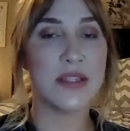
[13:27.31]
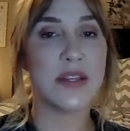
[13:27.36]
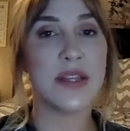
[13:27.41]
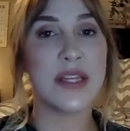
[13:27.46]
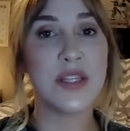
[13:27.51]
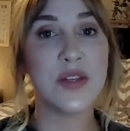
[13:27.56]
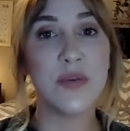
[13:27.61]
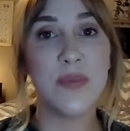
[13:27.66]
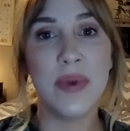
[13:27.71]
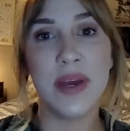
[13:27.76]
So
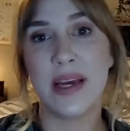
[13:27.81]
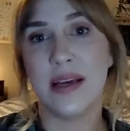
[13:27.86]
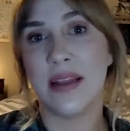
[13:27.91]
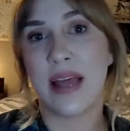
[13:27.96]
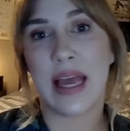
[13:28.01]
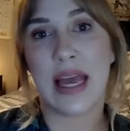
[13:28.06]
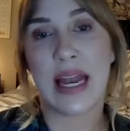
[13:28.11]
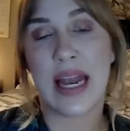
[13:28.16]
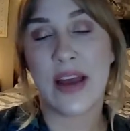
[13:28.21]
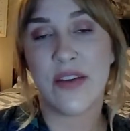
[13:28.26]
this would be
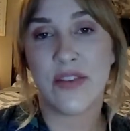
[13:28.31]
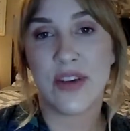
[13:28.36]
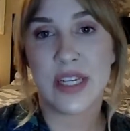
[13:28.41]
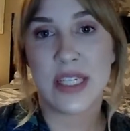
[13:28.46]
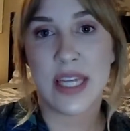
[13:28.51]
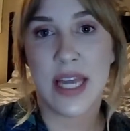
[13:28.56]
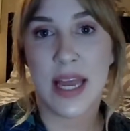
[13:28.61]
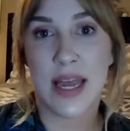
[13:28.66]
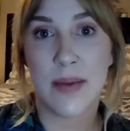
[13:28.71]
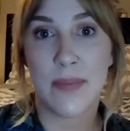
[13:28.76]
like an
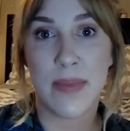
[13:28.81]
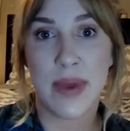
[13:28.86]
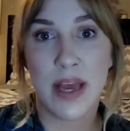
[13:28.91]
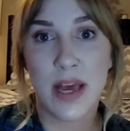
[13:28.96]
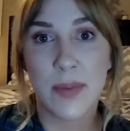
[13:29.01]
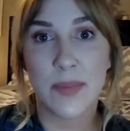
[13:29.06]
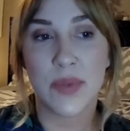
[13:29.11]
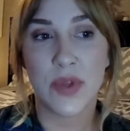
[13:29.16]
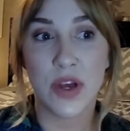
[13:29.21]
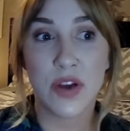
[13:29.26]
everyday
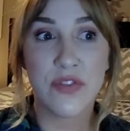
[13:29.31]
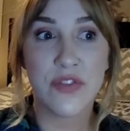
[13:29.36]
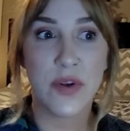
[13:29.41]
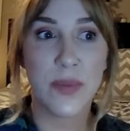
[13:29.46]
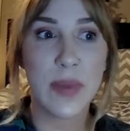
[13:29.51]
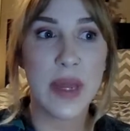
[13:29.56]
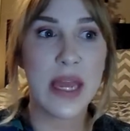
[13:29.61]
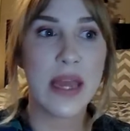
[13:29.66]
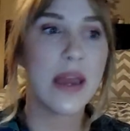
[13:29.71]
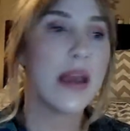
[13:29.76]
makeup look
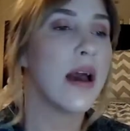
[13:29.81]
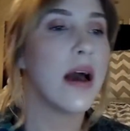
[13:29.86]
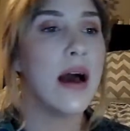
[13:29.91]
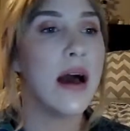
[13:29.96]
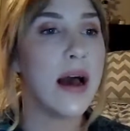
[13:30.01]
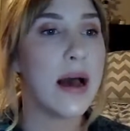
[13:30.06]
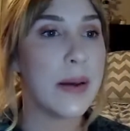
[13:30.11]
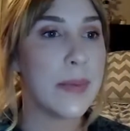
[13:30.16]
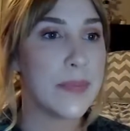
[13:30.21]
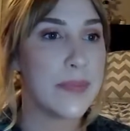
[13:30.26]
for me
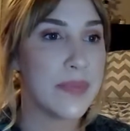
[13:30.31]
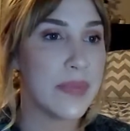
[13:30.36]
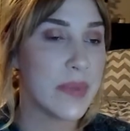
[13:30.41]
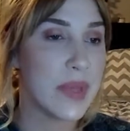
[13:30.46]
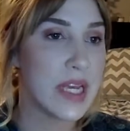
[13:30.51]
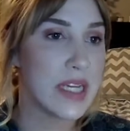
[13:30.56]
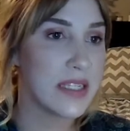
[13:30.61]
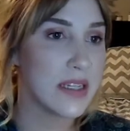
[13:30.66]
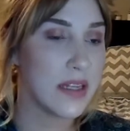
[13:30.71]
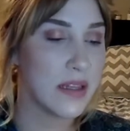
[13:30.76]

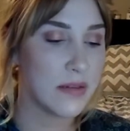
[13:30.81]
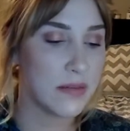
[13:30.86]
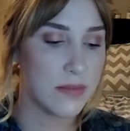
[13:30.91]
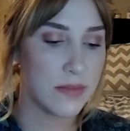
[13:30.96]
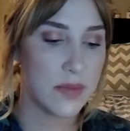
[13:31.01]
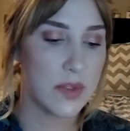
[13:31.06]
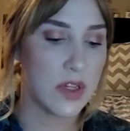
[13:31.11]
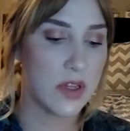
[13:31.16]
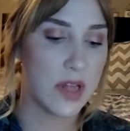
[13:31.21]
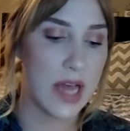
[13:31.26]
because
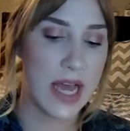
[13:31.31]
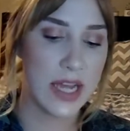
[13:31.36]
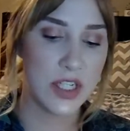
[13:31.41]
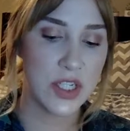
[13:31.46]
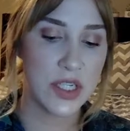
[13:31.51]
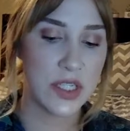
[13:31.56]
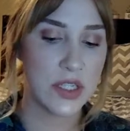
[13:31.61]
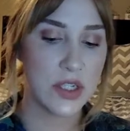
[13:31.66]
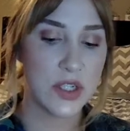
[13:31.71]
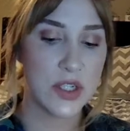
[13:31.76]
the
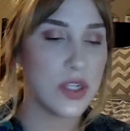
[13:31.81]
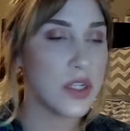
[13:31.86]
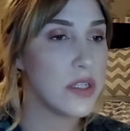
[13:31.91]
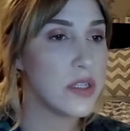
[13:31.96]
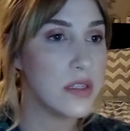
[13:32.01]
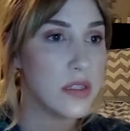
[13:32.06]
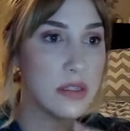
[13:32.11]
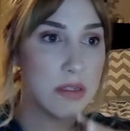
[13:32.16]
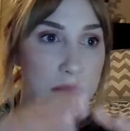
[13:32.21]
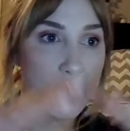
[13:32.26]
lashes are
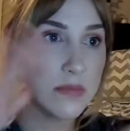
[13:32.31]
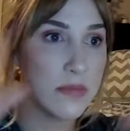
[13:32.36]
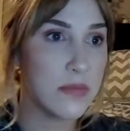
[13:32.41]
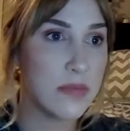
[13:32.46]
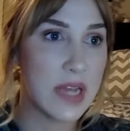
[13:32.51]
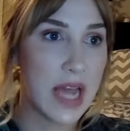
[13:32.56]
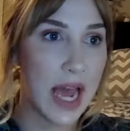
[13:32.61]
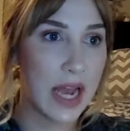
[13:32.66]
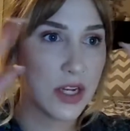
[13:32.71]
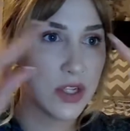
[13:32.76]
just
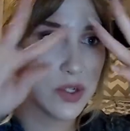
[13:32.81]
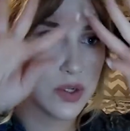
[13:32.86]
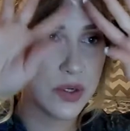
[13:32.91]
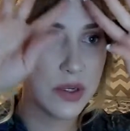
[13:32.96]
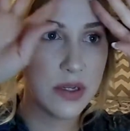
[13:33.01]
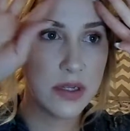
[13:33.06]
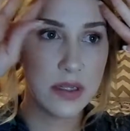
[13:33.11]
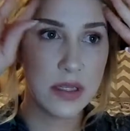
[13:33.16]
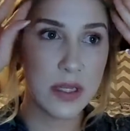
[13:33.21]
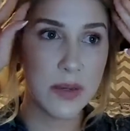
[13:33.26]

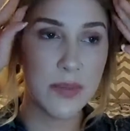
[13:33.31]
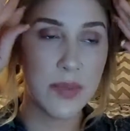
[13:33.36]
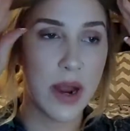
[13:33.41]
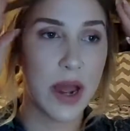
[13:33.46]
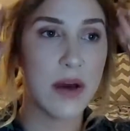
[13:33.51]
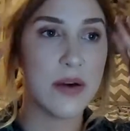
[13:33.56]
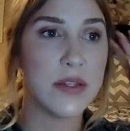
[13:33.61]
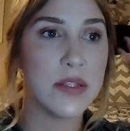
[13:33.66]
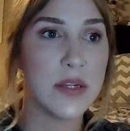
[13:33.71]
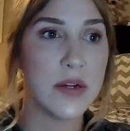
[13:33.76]
natural. The
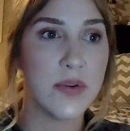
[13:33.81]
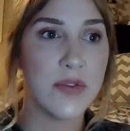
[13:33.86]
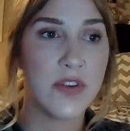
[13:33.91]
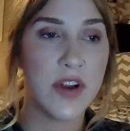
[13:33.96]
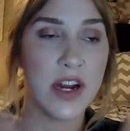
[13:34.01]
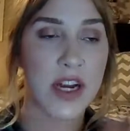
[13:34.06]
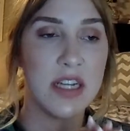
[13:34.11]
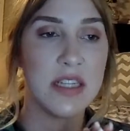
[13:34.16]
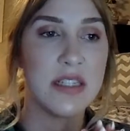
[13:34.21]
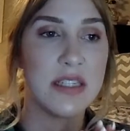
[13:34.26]
brows are
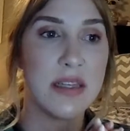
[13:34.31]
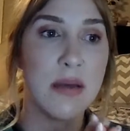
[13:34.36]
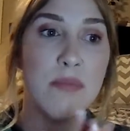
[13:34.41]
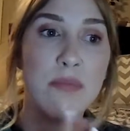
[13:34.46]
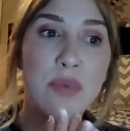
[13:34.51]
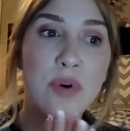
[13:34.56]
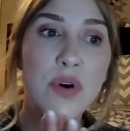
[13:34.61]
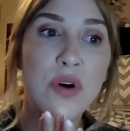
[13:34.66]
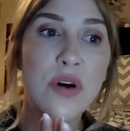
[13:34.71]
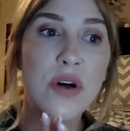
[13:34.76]
very
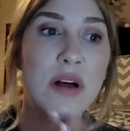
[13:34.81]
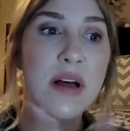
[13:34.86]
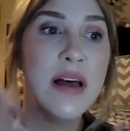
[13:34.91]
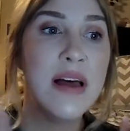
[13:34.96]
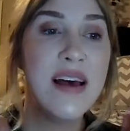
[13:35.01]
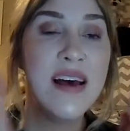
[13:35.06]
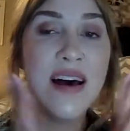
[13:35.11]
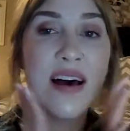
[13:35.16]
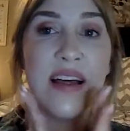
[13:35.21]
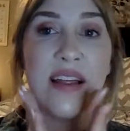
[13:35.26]
simple.
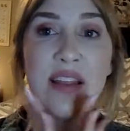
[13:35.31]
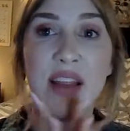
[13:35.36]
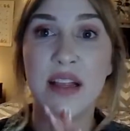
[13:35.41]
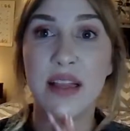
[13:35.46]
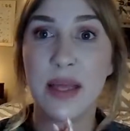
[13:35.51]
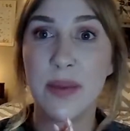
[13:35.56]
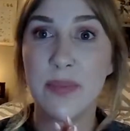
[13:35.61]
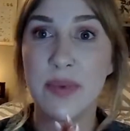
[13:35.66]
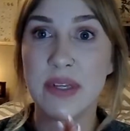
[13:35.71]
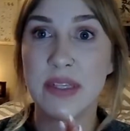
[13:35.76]
The
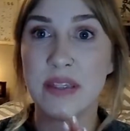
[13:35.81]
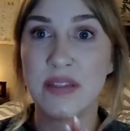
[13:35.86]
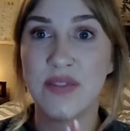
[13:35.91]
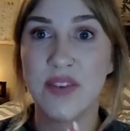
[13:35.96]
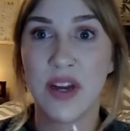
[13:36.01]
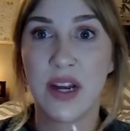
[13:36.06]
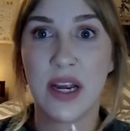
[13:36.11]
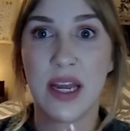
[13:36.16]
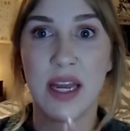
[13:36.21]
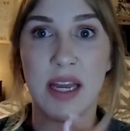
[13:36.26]
lip is
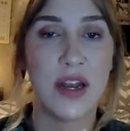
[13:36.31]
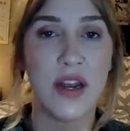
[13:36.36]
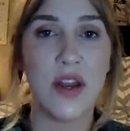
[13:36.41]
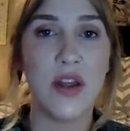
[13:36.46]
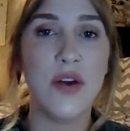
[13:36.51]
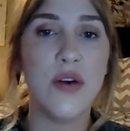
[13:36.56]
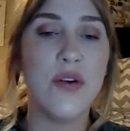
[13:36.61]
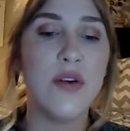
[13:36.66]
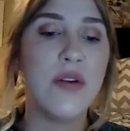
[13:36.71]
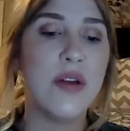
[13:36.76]
very
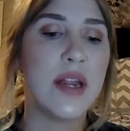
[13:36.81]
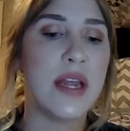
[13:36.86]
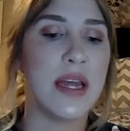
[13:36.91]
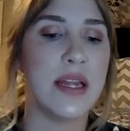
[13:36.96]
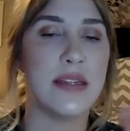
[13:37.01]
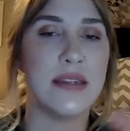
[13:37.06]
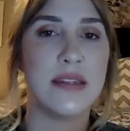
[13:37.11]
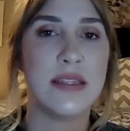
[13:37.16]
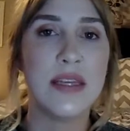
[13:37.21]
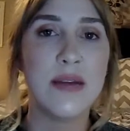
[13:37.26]
nude
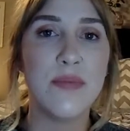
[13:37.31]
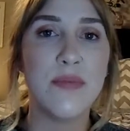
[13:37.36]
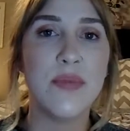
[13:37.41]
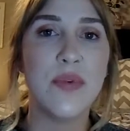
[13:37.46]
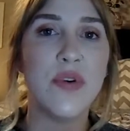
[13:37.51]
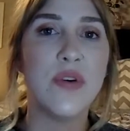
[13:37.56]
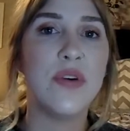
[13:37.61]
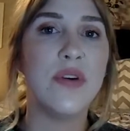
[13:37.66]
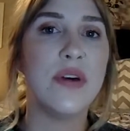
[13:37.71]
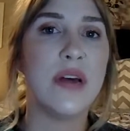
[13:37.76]
and
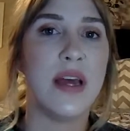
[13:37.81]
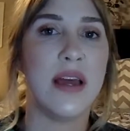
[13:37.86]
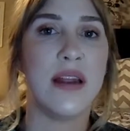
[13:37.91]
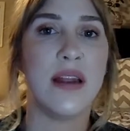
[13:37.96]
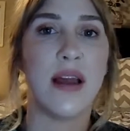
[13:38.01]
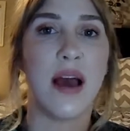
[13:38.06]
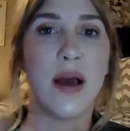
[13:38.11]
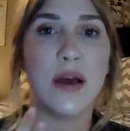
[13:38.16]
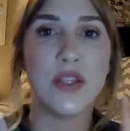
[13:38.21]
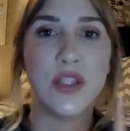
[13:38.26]
simple
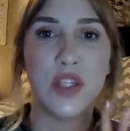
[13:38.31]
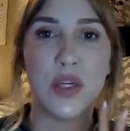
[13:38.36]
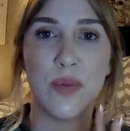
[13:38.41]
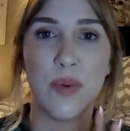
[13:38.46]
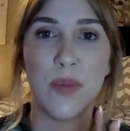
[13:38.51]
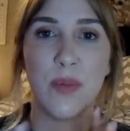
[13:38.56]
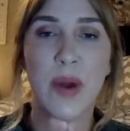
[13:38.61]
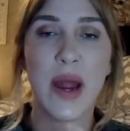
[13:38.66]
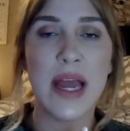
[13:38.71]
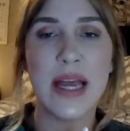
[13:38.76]
and not
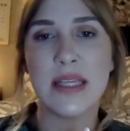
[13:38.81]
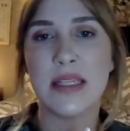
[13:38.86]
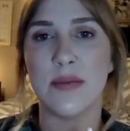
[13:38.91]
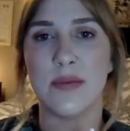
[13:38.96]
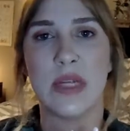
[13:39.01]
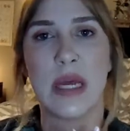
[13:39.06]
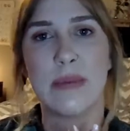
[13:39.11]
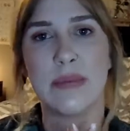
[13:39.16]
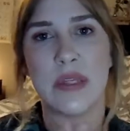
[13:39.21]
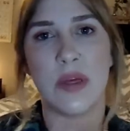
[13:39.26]
super bright.
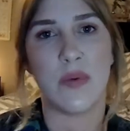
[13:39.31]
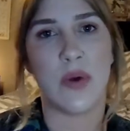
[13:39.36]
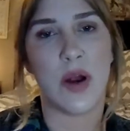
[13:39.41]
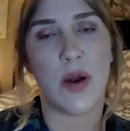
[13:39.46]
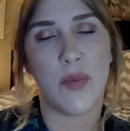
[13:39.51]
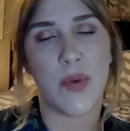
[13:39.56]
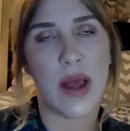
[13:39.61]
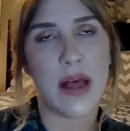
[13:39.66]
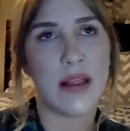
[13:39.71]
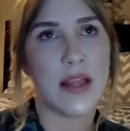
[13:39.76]
Sometimes I
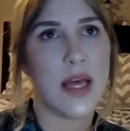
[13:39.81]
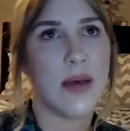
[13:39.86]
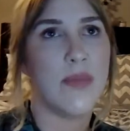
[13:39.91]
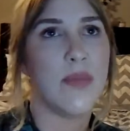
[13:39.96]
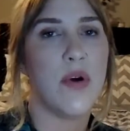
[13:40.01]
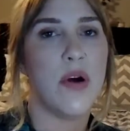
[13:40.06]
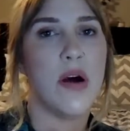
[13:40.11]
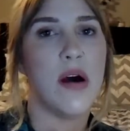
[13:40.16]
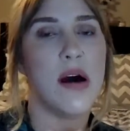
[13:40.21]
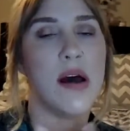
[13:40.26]
wear a bright lip
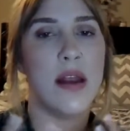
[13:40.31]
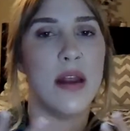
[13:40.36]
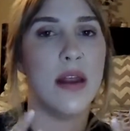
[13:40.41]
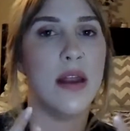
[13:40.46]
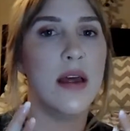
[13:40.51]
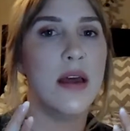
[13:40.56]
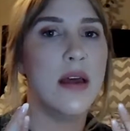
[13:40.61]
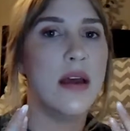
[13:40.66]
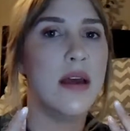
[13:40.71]
on